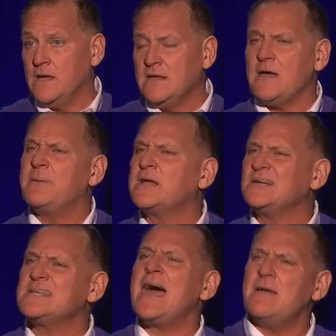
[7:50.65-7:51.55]
Now,
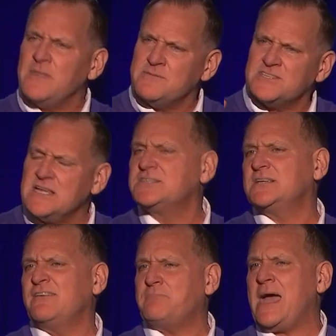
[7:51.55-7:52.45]
because I am the
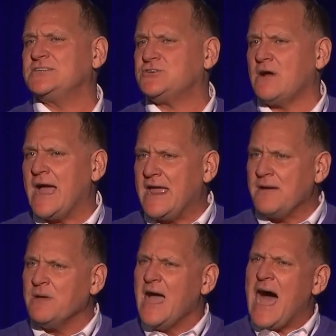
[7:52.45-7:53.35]
sensitive pastor I am,